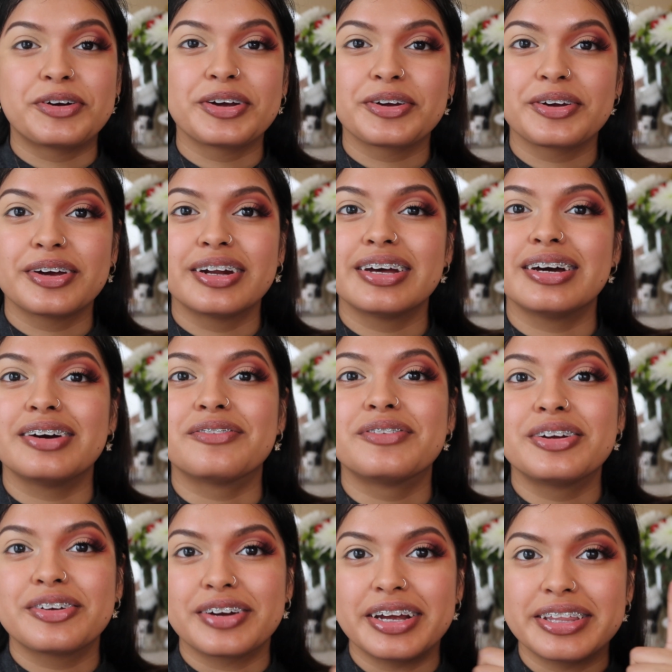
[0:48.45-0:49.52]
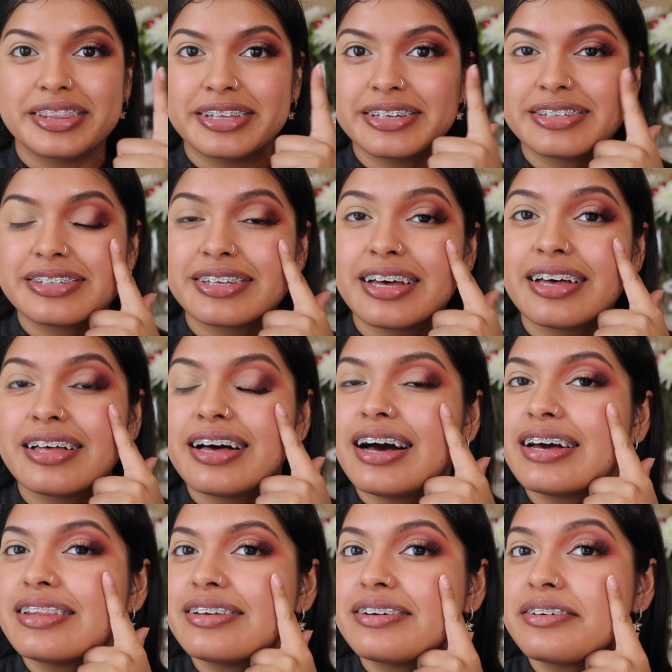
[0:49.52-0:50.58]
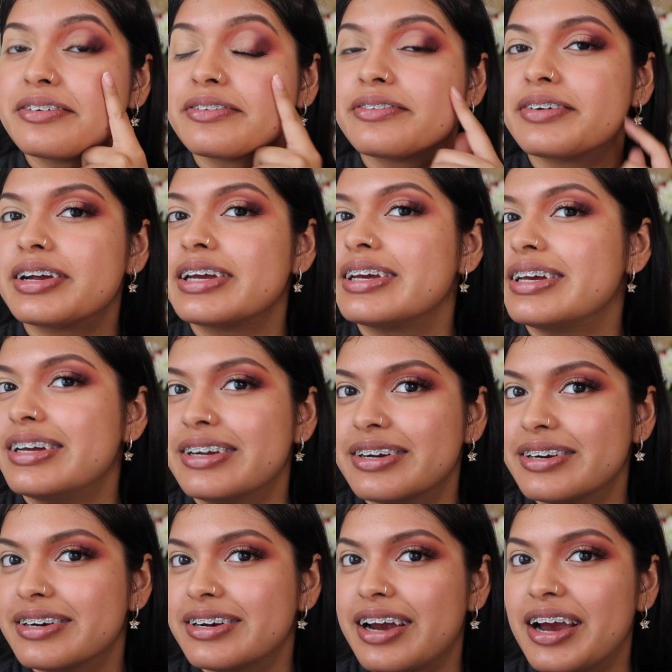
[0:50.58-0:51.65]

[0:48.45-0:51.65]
we're gonna recreate this eye look right here.